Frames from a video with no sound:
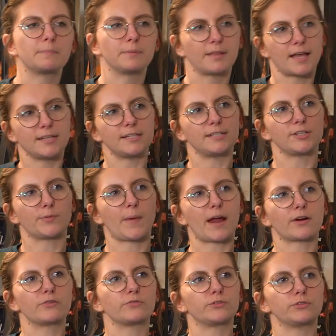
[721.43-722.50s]
like blend in your
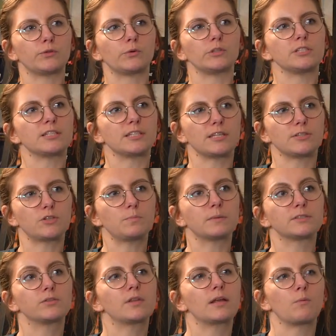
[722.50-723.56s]
background so no one sees you,
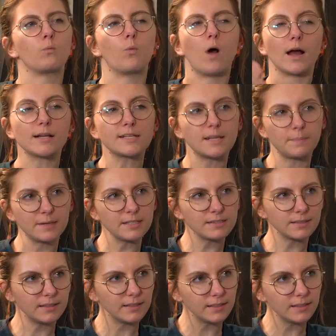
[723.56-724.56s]
but so they want to be seen.